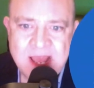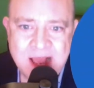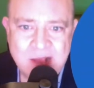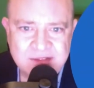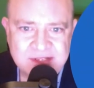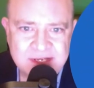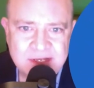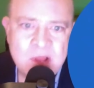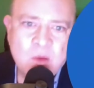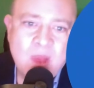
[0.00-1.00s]

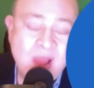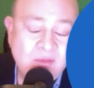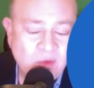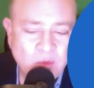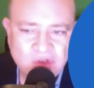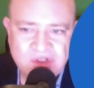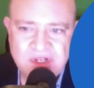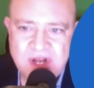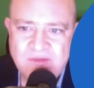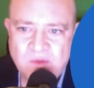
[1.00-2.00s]
Housing, everyone should have